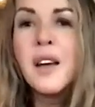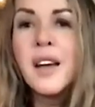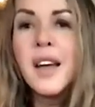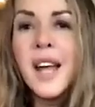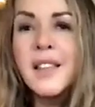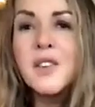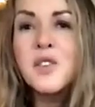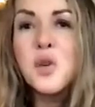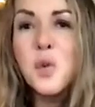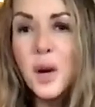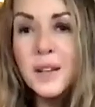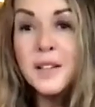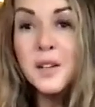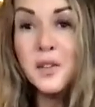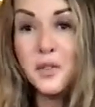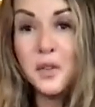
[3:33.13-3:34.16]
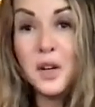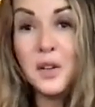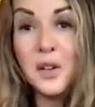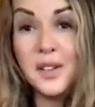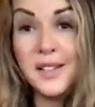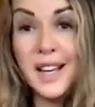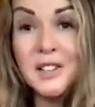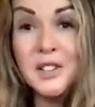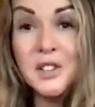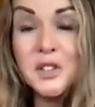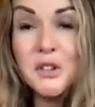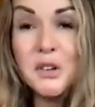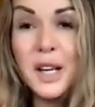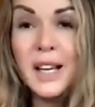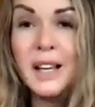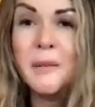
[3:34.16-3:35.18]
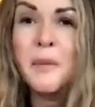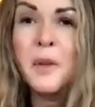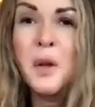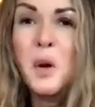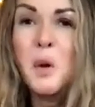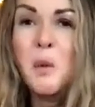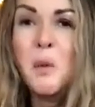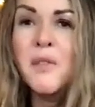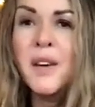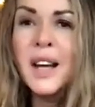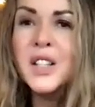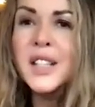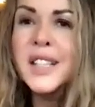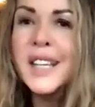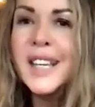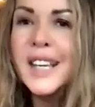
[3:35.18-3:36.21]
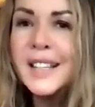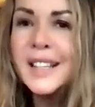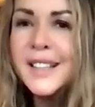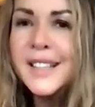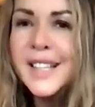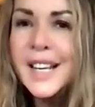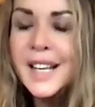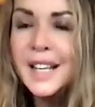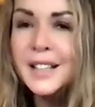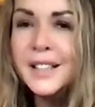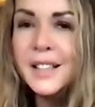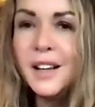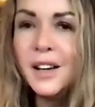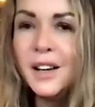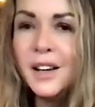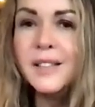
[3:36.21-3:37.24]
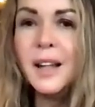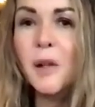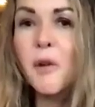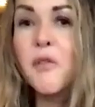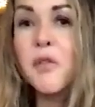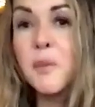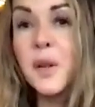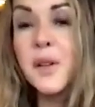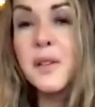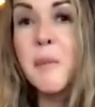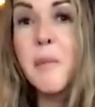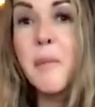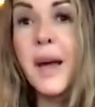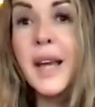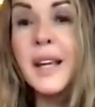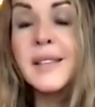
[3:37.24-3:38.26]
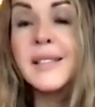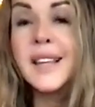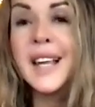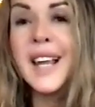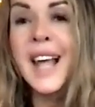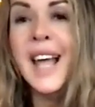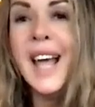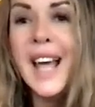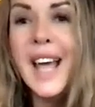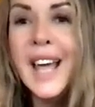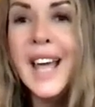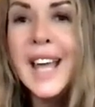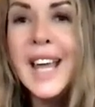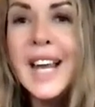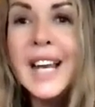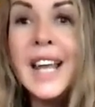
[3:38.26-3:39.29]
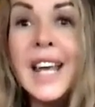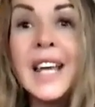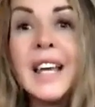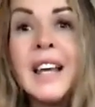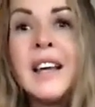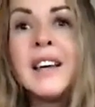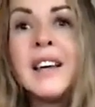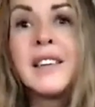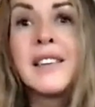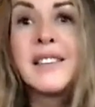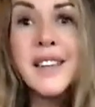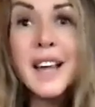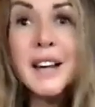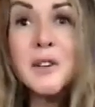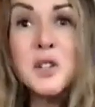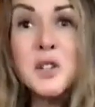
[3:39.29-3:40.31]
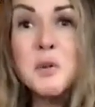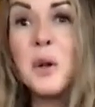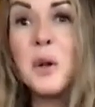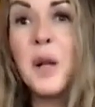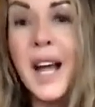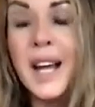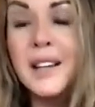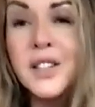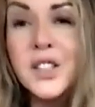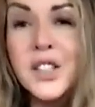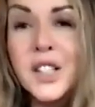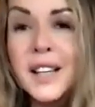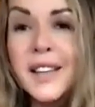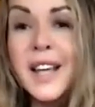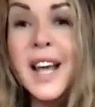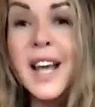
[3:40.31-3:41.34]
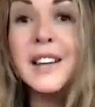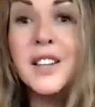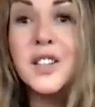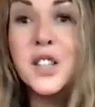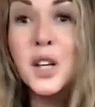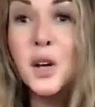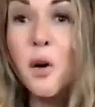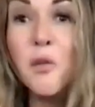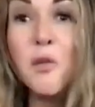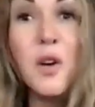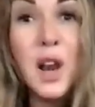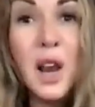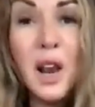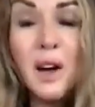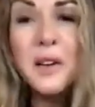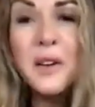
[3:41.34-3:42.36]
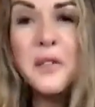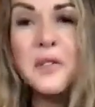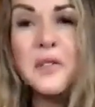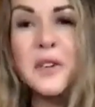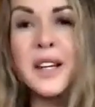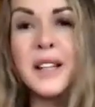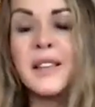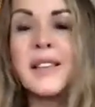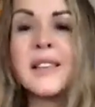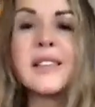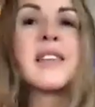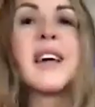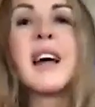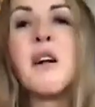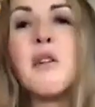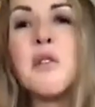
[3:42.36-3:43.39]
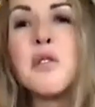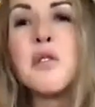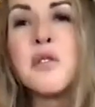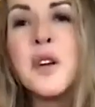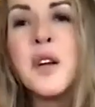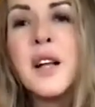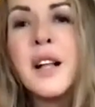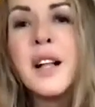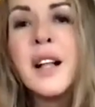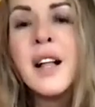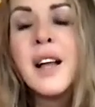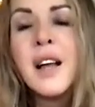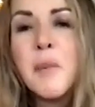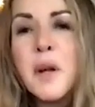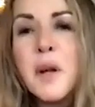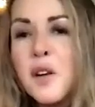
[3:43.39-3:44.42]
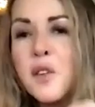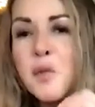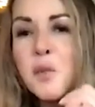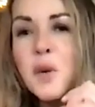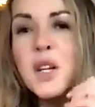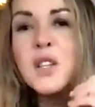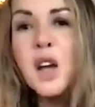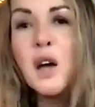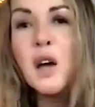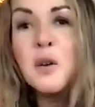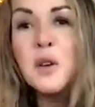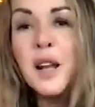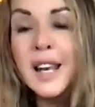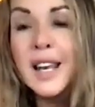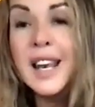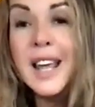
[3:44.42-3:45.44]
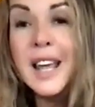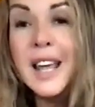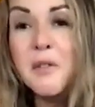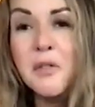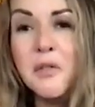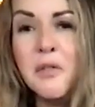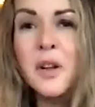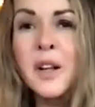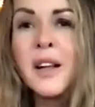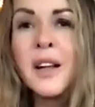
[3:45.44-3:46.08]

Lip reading: in the 21st century, we've actually insulated ourselves from this amazing healing sexual energy, the energy of life itself, because we don't live